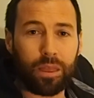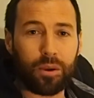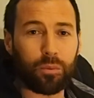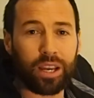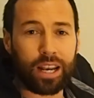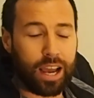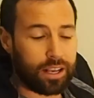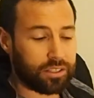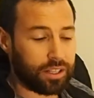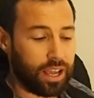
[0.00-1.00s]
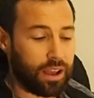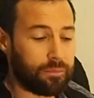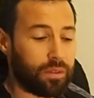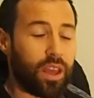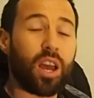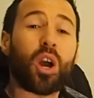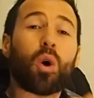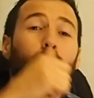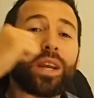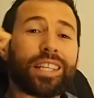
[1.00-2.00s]
We're going to ask now,
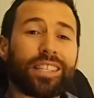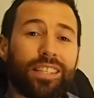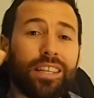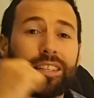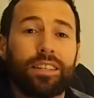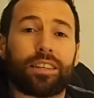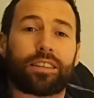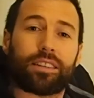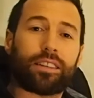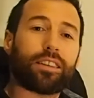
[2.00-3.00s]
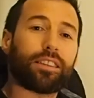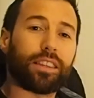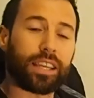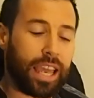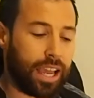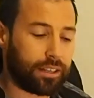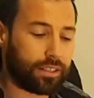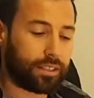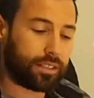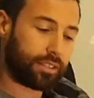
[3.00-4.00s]
when did the cat
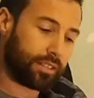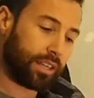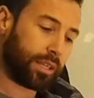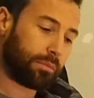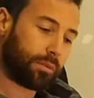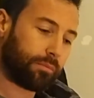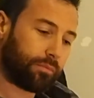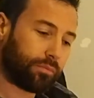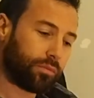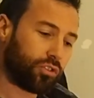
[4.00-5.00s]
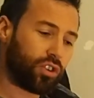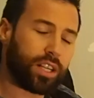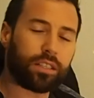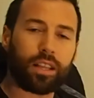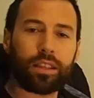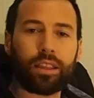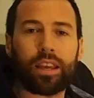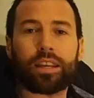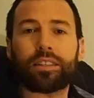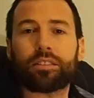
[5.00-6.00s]
sleep? Translate
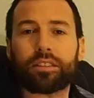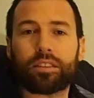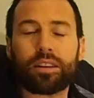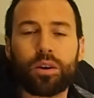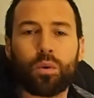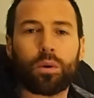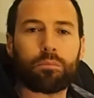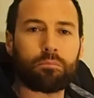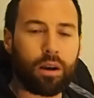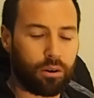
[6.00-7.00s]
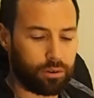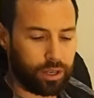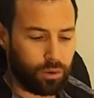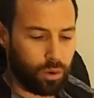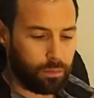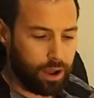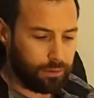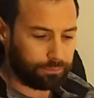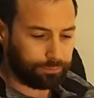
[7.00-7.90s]
that into te reo Māori, e hoa mā.